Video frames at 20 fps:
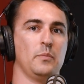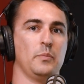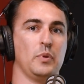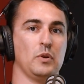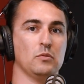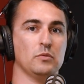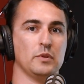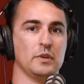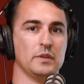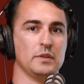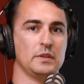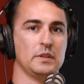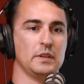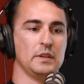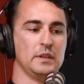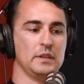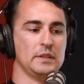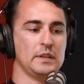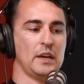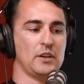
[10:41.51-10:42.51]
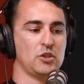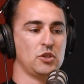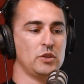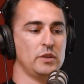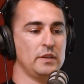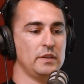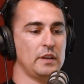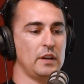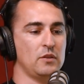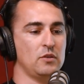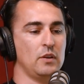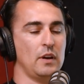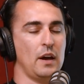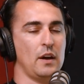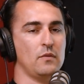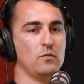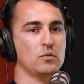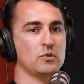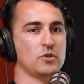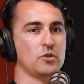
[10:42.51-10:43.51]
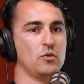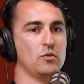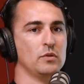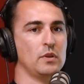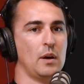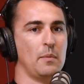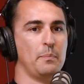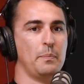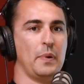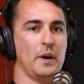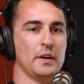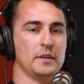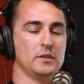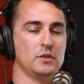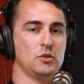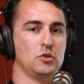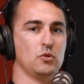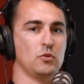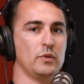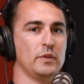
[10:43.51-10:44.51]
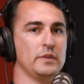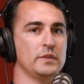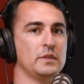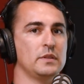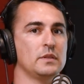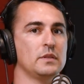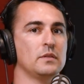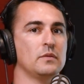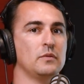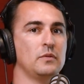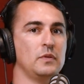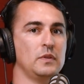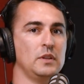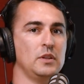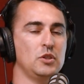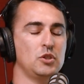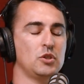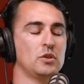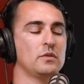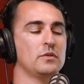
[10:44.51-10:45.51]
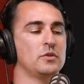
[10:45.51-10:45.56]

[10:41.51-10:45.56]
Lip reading: builders is actually that you have what's called a butt joint finish.